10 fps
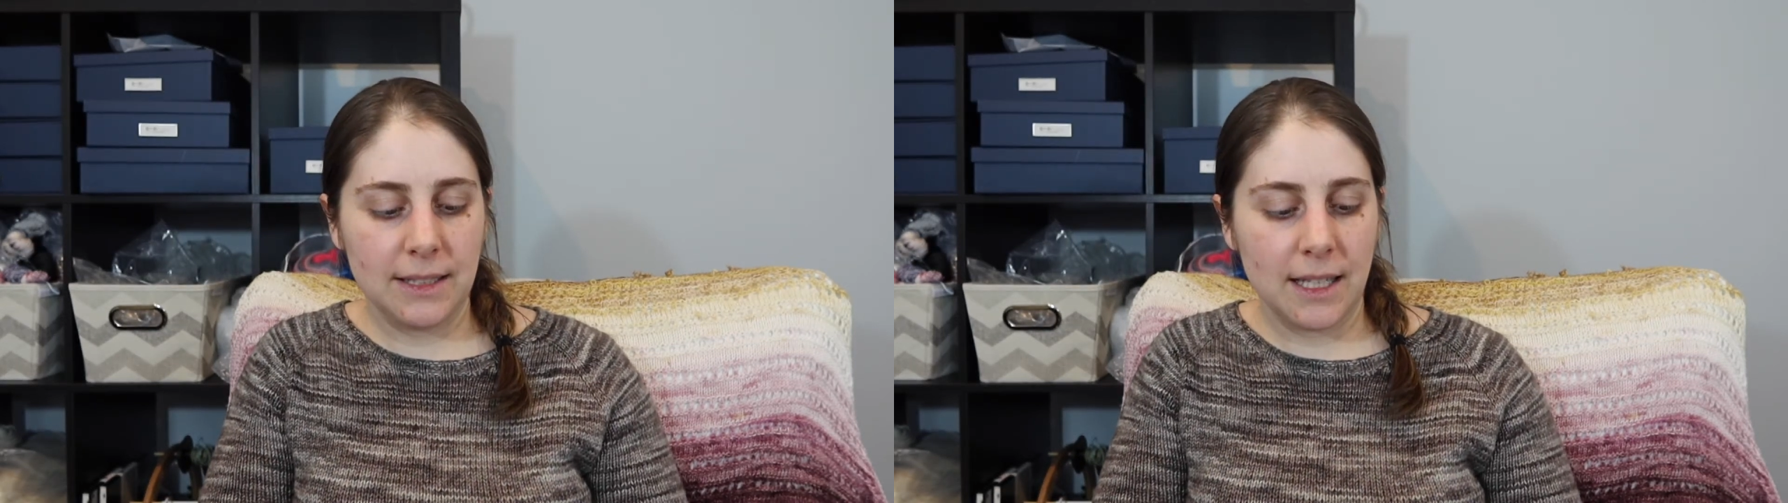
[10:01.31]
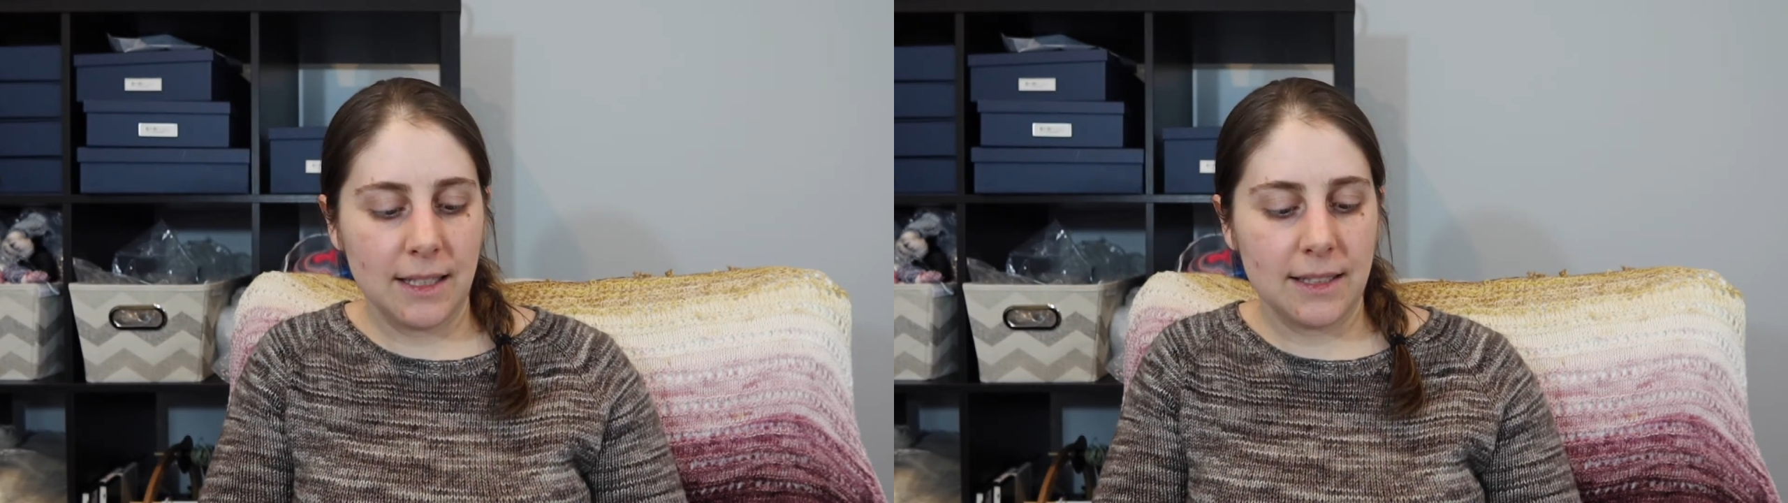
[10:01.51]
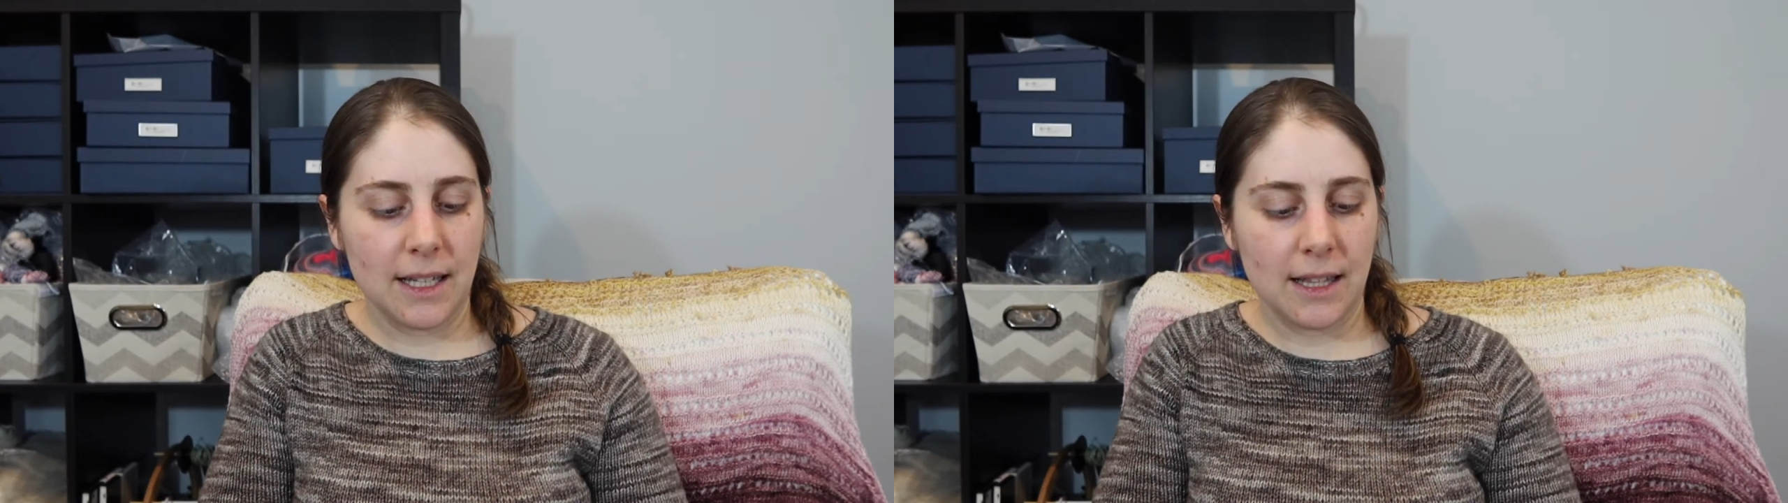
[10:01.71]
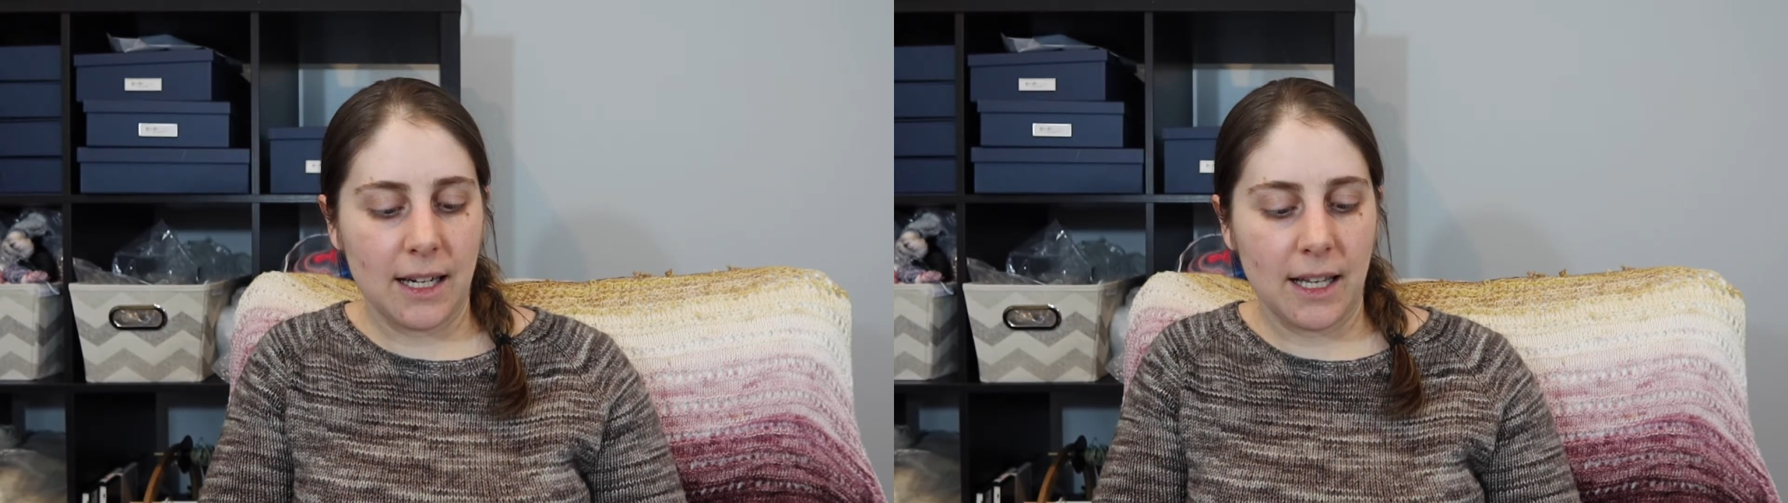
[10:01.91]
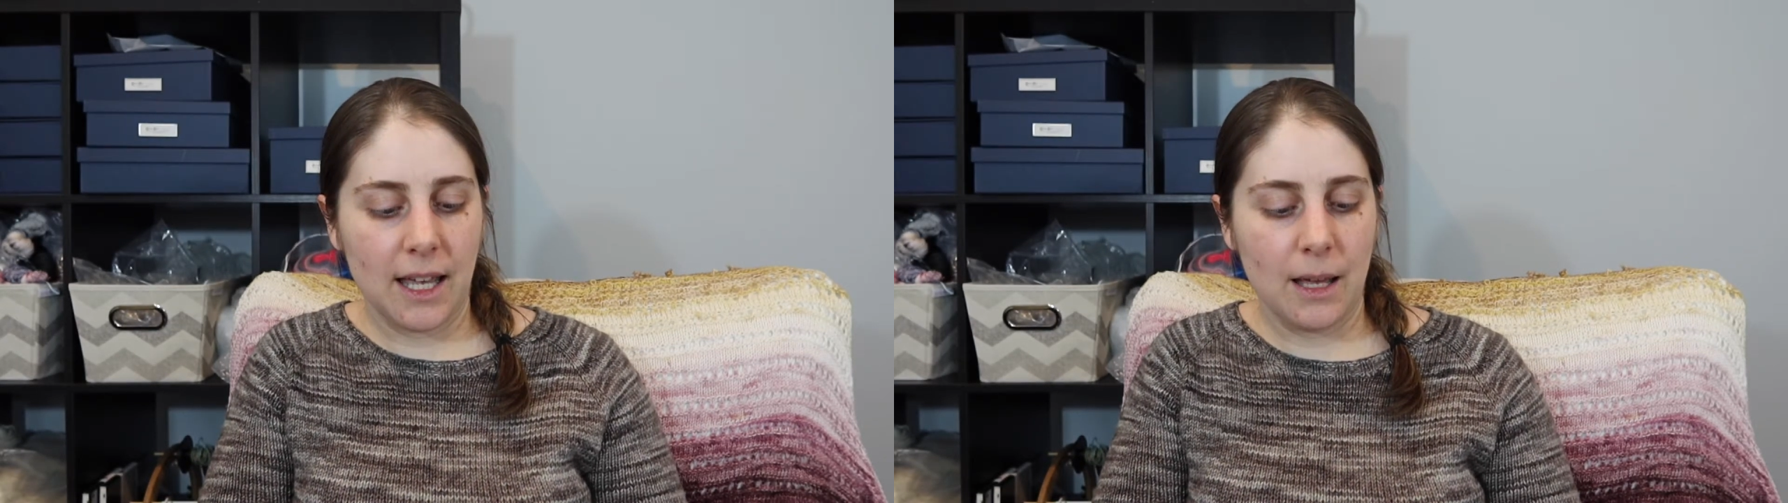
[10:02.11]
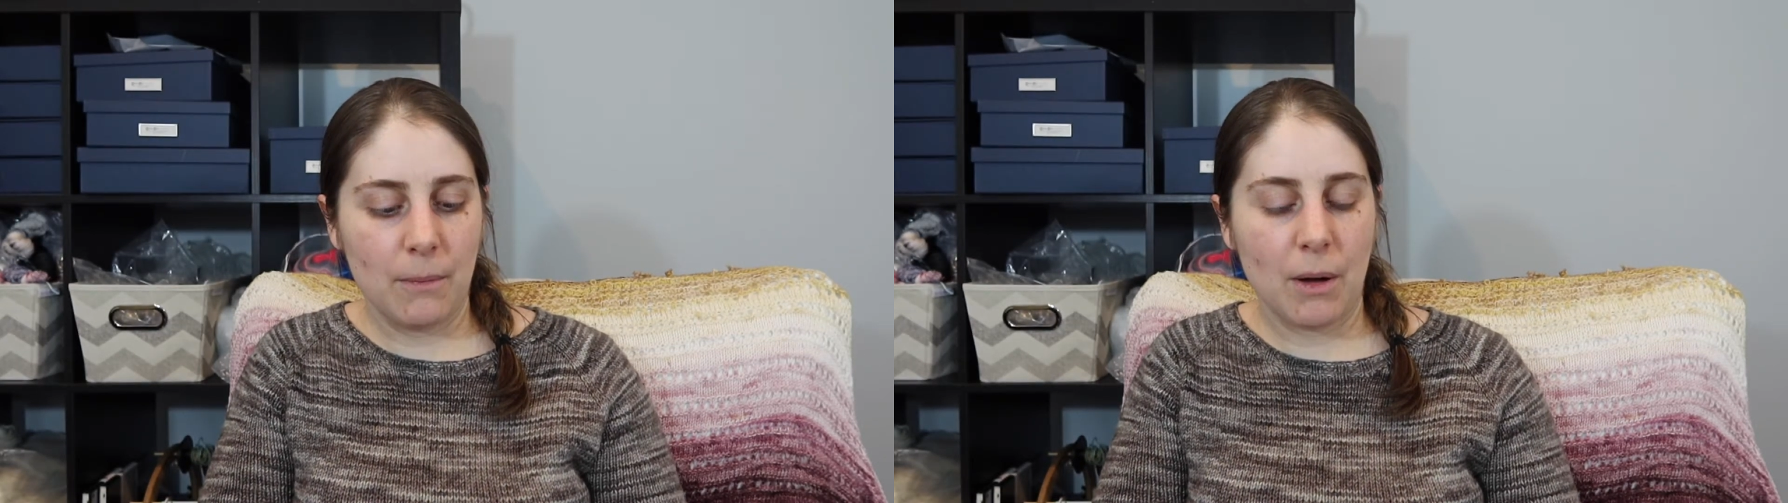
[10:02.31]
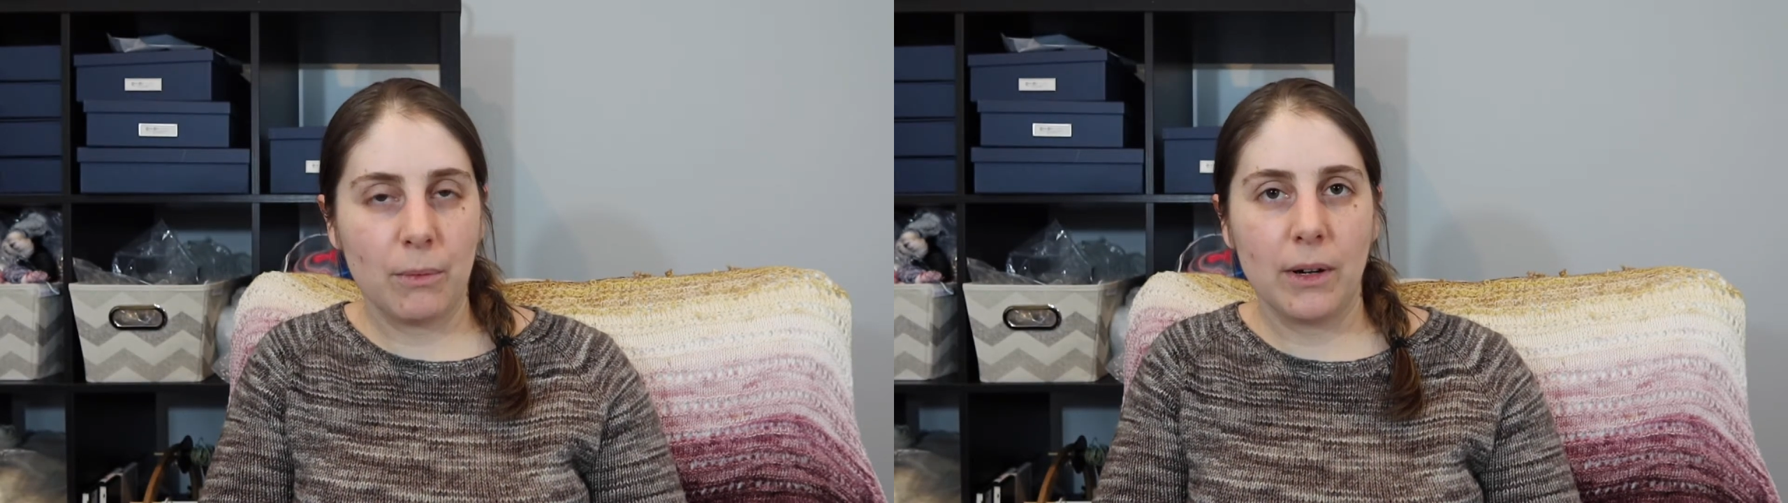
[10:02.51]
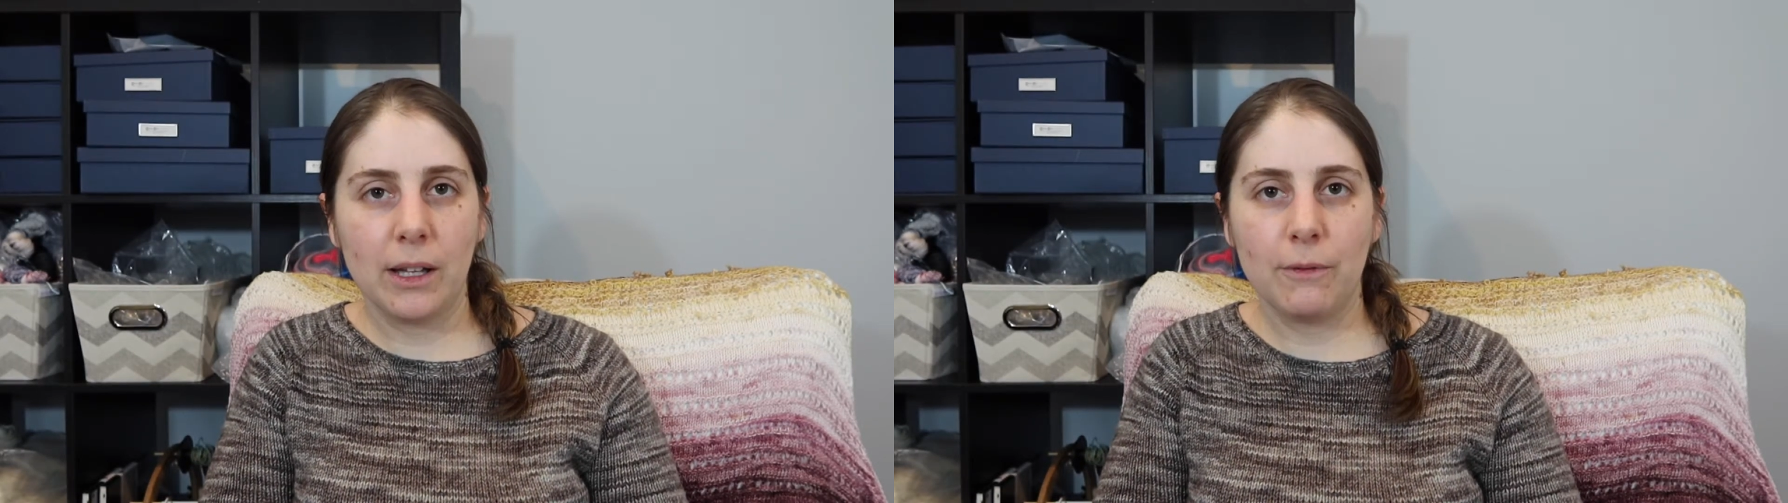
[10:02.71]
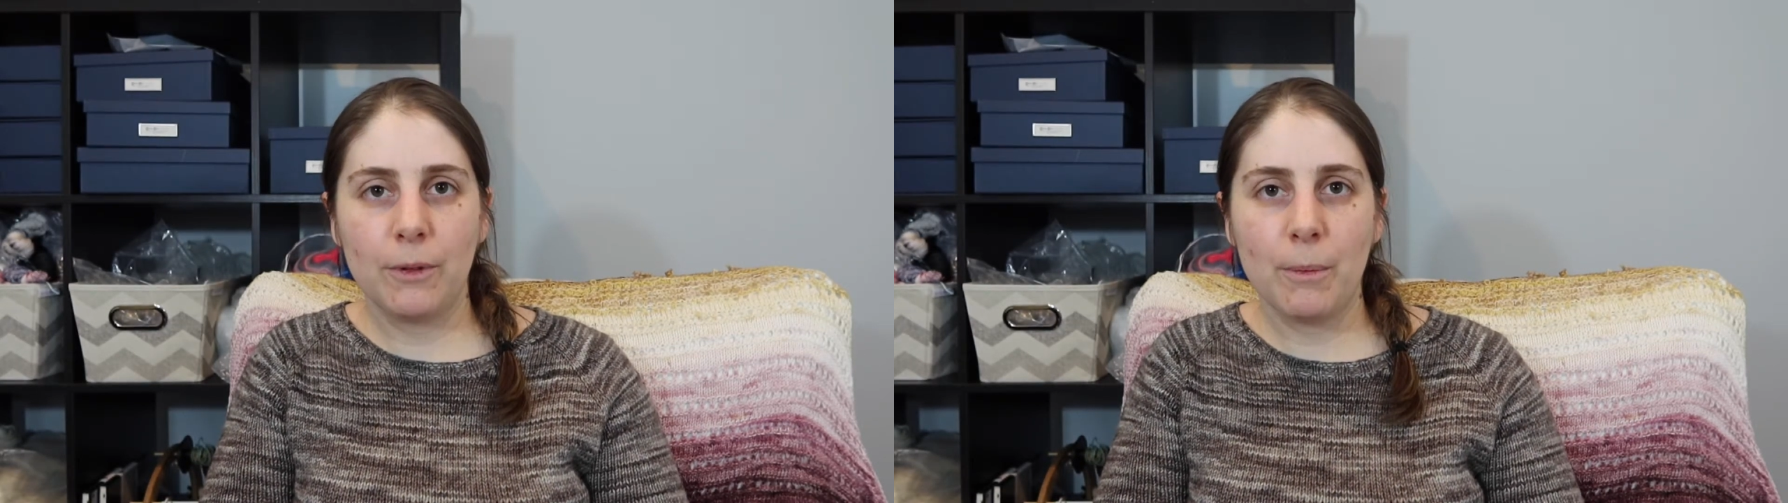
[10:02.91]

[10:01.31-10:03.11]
skein set that I came up with for